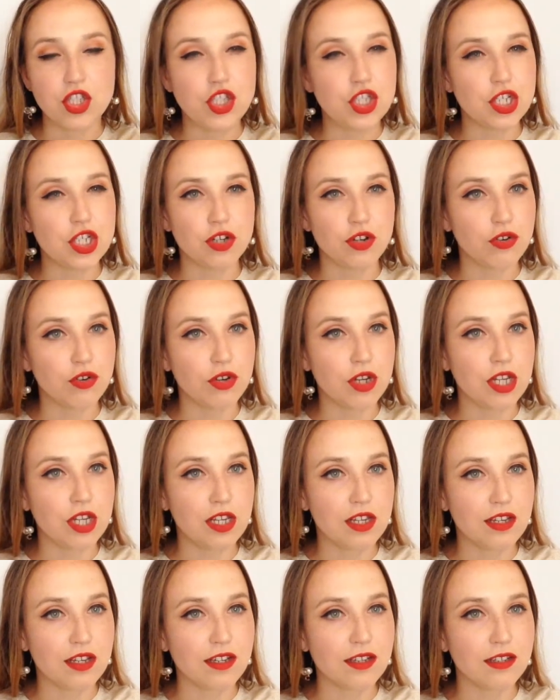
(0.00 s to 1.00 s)

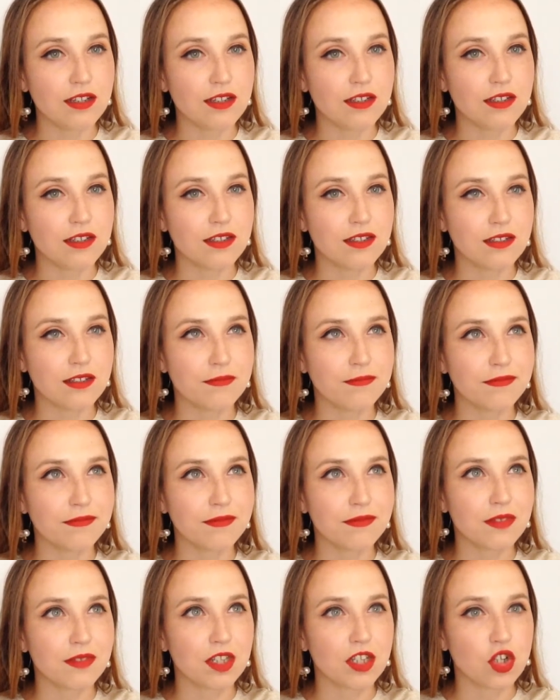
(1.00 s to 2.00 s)
jittery,
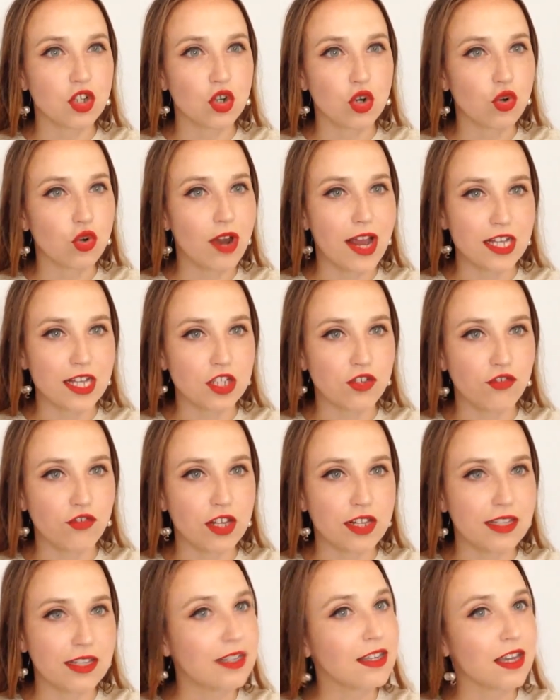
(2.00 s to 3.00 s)
crash
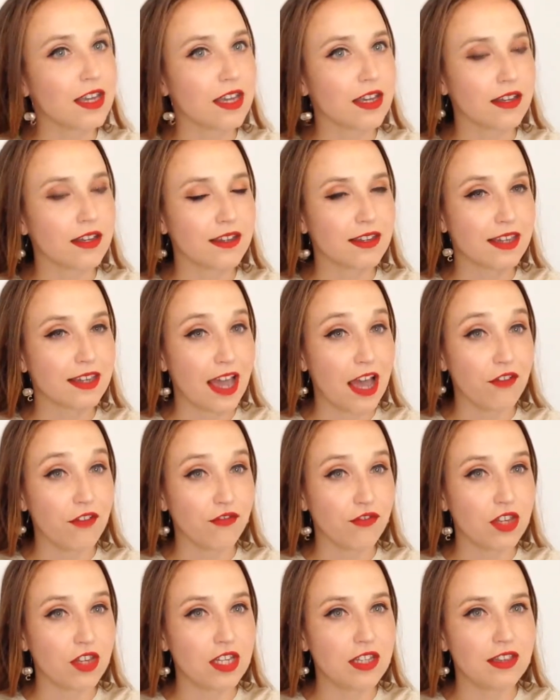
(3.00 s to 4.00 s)
feeling
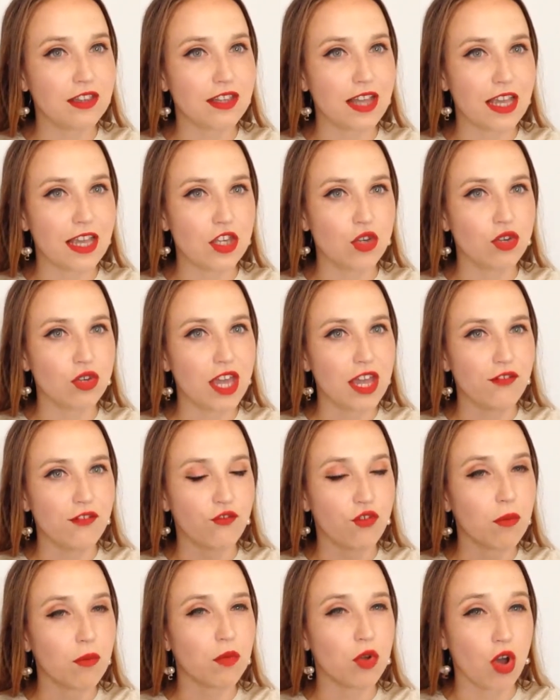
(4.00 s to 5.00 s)
caffeine that you
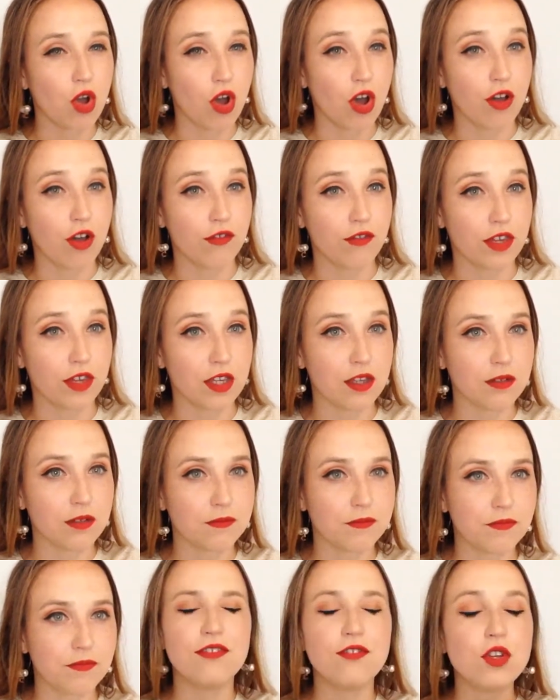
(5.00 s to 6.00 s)
get from coffee.
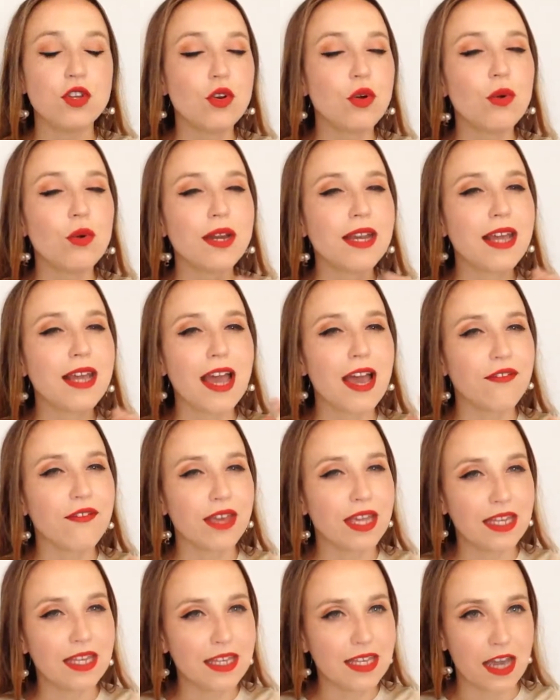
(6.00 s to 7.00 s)
If you don't want to have
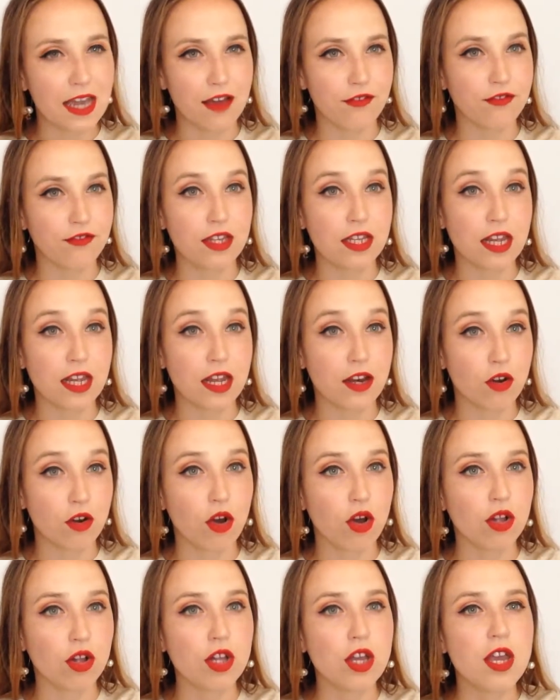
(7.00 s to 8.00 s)
any caffeine at
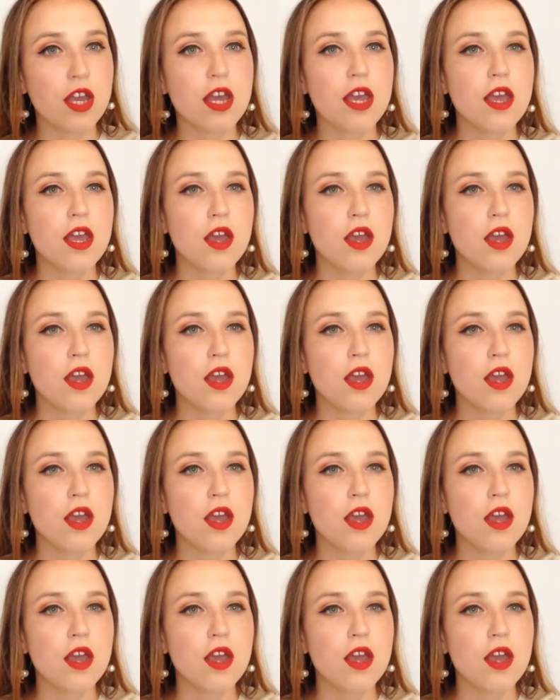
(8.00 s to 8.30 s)
all,